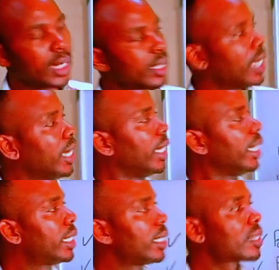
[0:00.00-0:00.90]
that
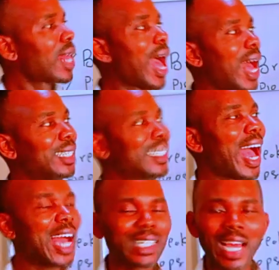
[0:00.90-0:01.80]
it is an
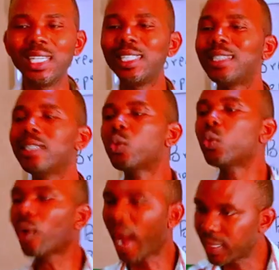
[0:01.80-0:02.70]

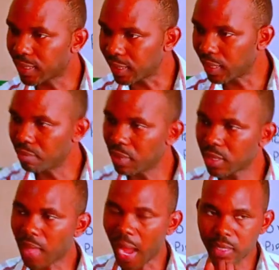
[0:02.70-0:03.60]
analytical writing. It
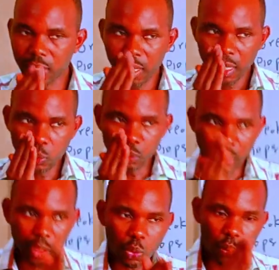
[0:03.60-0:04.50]
means that you
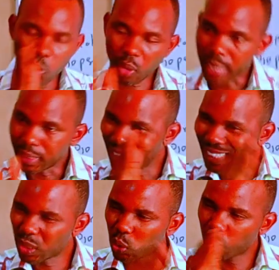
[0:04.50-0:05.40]
need to look at the
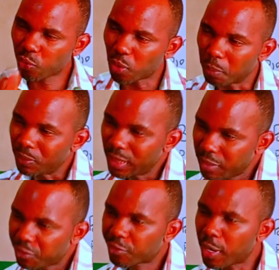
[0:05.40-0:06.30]
issue from
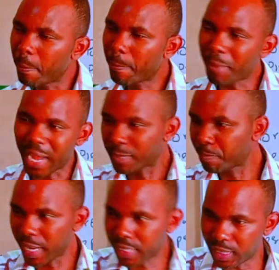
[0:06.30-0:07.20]
different
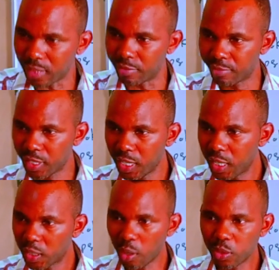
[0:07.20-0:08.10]
perspectives.
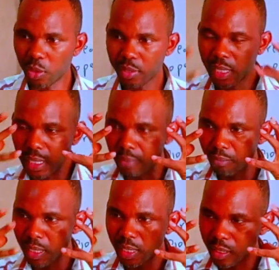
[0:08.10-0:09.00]
Don't just
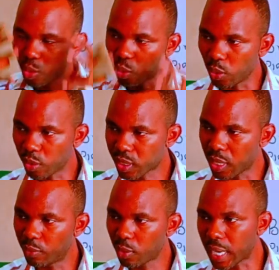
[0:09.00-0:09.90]
limit it to
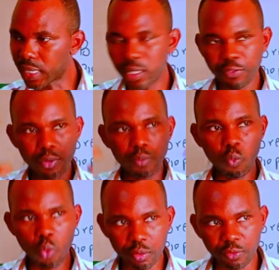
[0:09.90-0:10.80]
yourself. Look at it
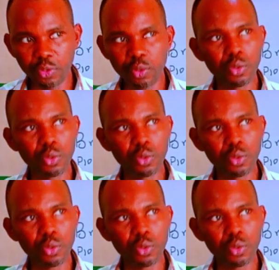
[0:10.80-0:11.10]
from world